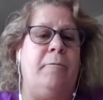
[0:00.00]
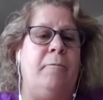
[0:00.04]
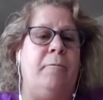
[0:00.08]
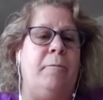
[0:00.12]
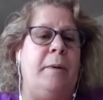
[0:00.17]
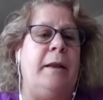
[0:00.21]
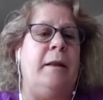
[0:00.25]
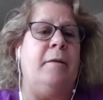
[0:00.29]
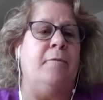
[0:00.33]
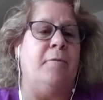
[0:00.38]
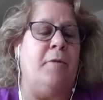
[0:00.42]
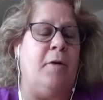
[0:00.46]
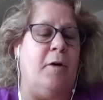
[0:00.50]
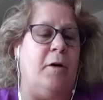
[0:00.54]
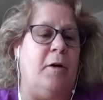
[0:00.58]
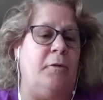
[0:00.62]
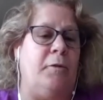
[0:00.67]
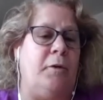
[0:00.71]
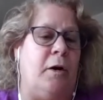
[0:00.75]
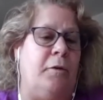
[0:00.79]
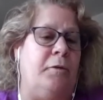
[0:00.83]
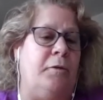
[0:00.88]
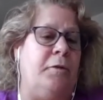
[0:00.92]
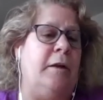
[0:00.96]
been
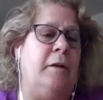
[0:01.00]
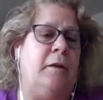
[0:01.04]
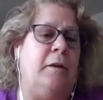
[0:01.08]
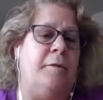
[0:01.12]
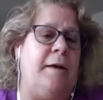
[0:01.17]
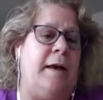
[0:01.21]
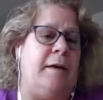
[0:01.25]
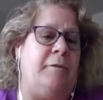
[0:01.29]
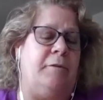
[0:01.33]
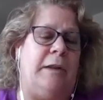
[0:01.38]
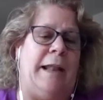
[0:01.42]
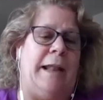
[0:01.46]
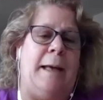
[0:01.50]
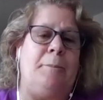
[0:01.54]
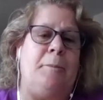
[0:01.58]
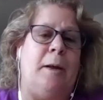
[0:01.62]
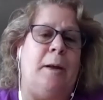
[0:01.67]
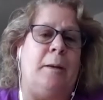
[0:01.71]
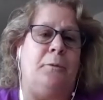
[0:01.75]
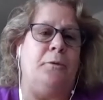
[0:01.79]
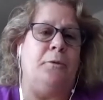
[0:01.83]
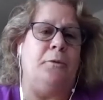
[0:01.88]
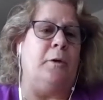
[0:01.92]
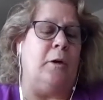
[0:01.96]
involved. Our field have had
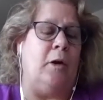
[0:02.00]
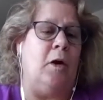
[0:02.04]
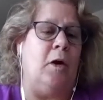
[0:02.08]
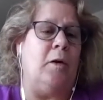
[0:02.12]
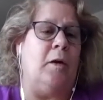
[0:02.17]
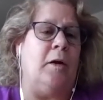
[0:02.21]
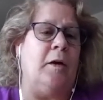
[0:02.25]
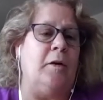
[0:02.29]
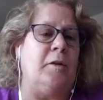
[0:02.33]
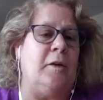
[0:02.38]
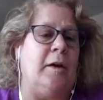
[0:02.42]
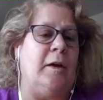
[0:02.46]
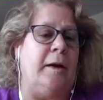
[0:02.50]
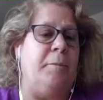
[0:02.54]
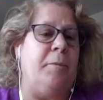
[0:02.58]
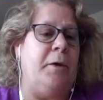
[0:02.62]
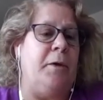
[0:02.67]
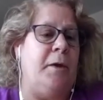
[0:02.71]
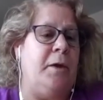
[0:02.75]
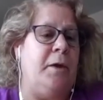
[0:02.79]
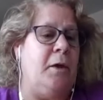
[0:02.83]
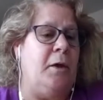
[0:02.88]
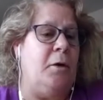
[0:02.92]
laptops for a long, long time.